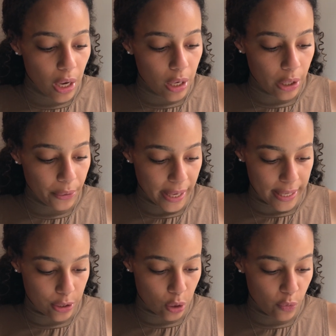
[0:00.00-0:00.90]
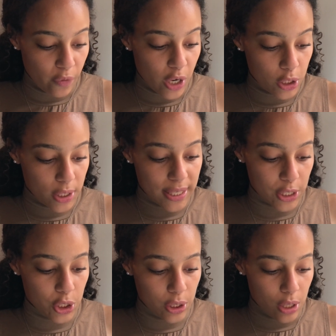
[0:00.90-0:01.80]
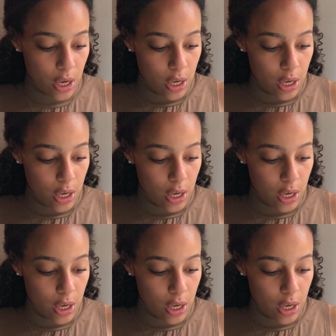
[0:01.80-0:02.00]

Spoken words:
Okay, so moving on to section